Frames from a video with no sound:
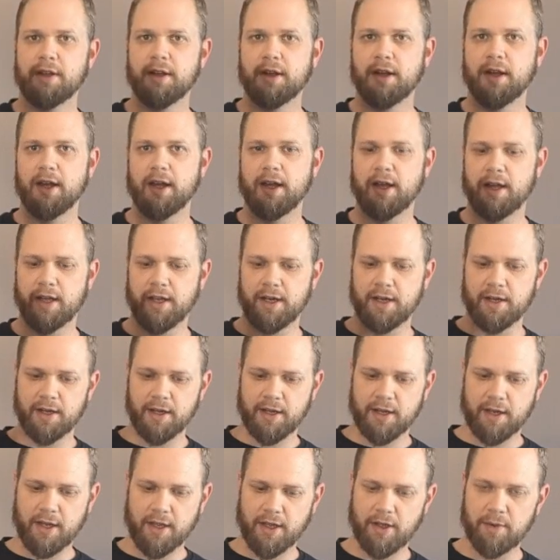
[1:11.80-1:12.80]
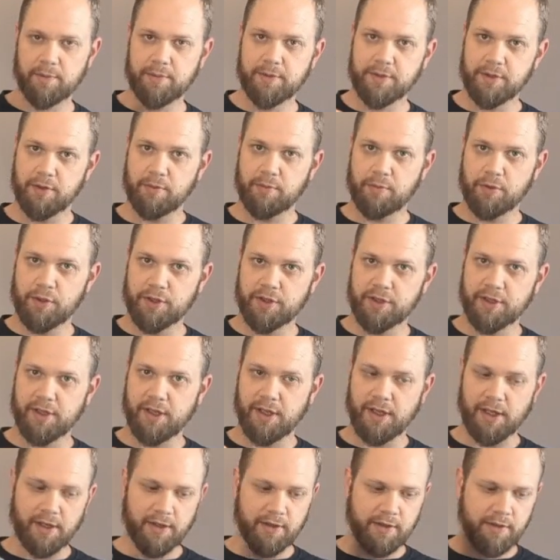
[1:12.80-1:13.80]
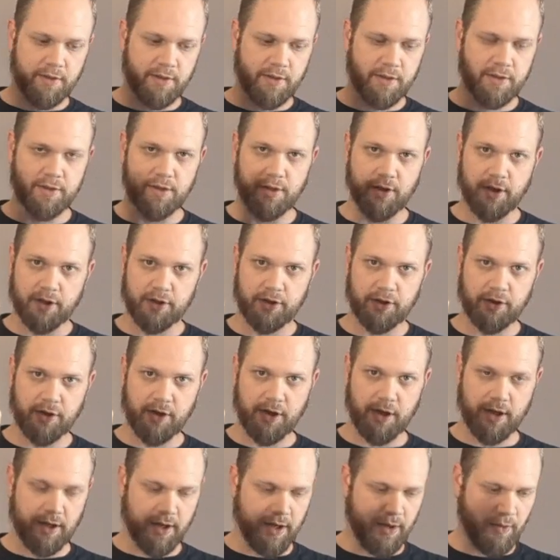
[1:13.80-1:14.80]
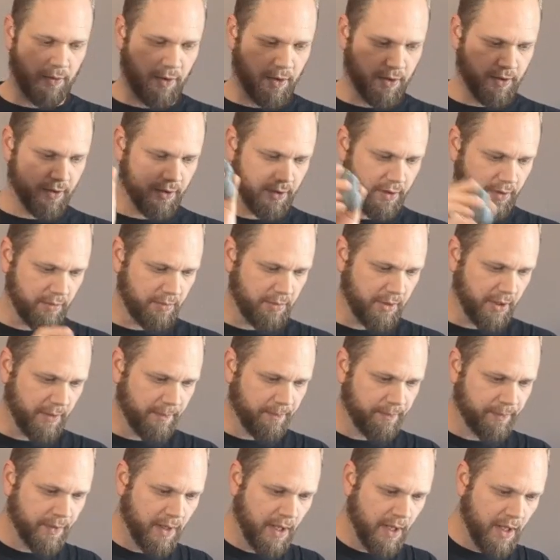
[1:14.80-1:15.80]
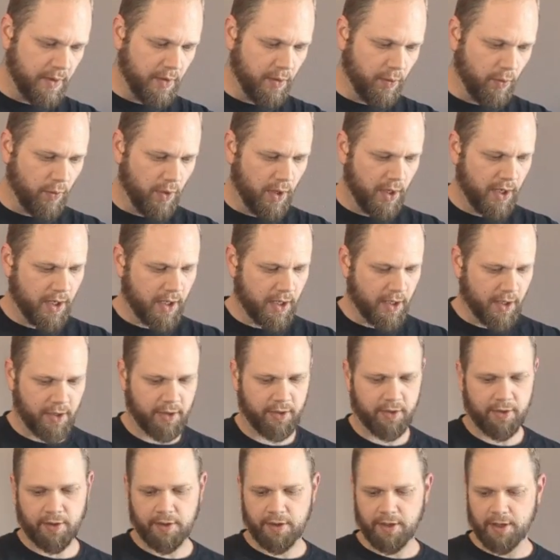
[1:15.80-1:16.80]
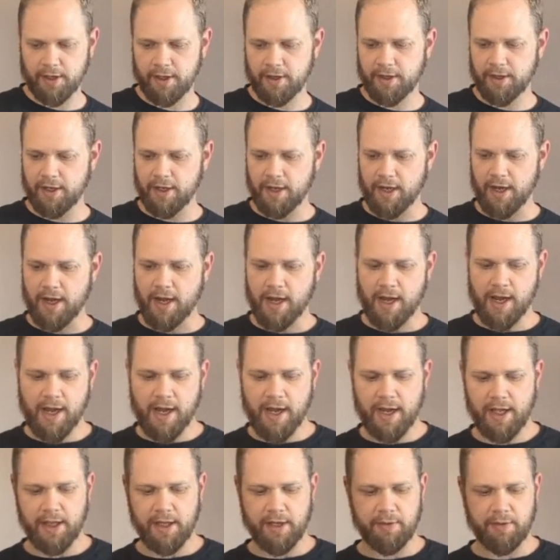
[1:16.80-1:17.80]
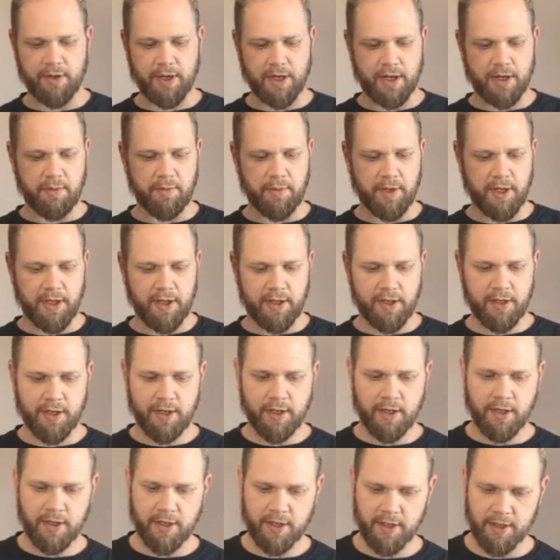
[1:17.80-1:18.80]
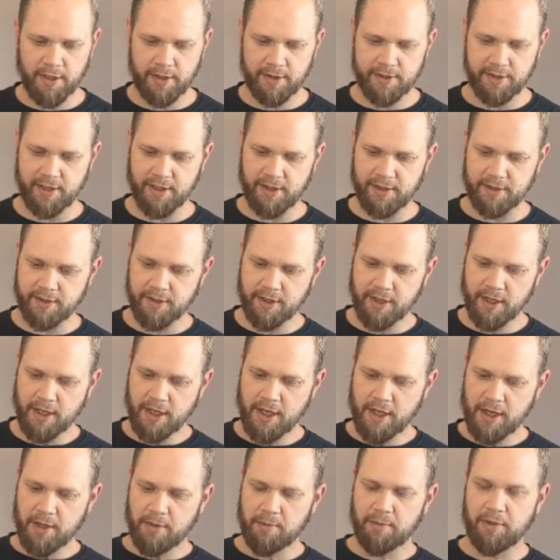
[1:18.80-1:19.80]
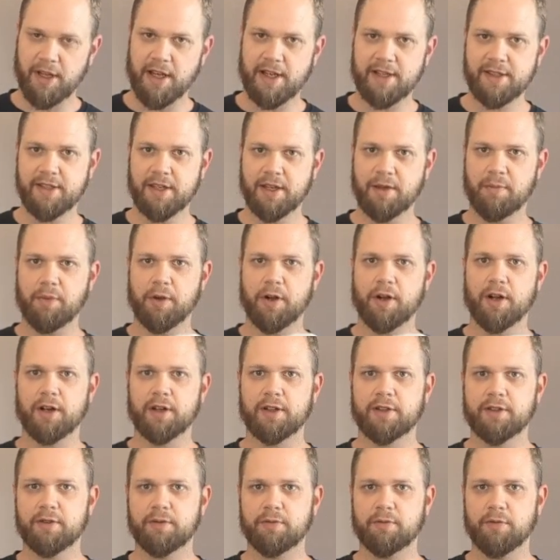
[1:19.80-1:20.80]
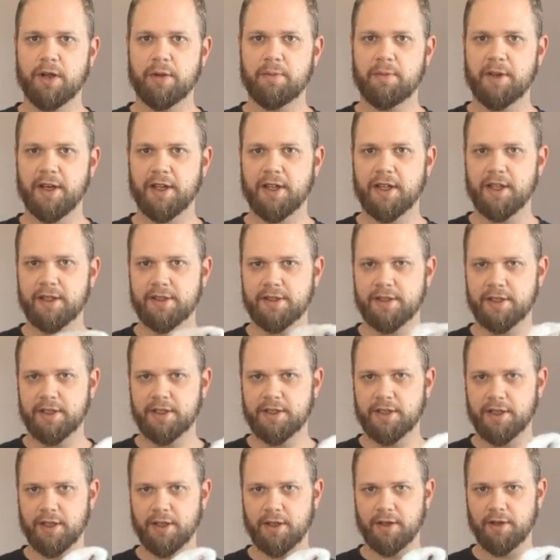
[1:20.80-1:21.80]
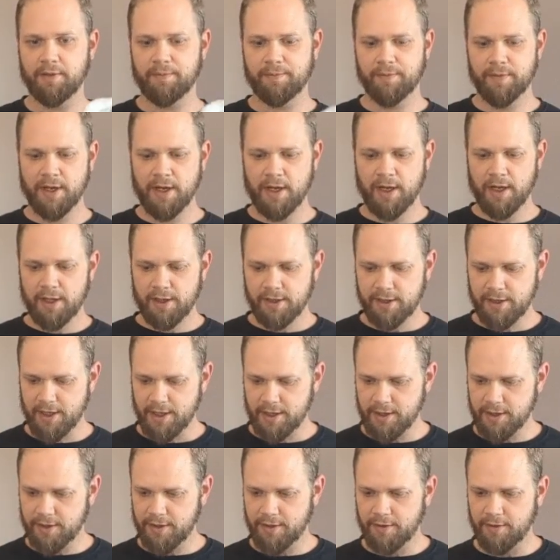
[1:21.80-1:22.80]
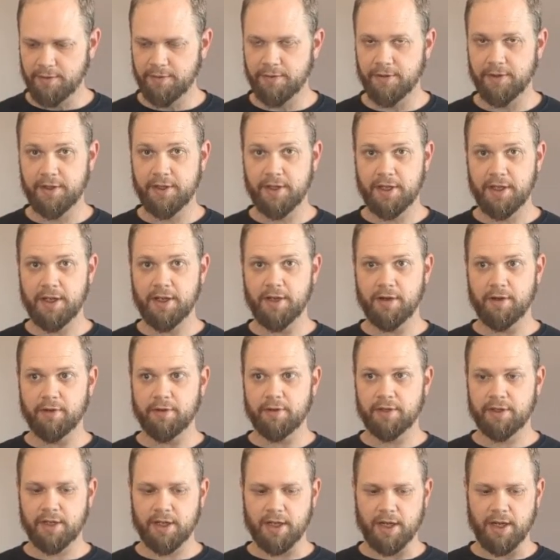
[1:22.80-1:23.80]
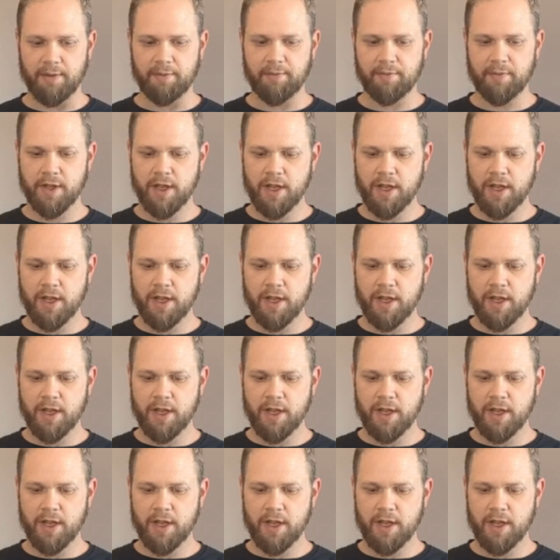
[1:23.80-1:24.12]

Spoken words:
and helps you push it in. So I'll show you how that works in a little bit. One other thing that I highly recommend, since plastic parts rubbing against each other tend to fatigue over time,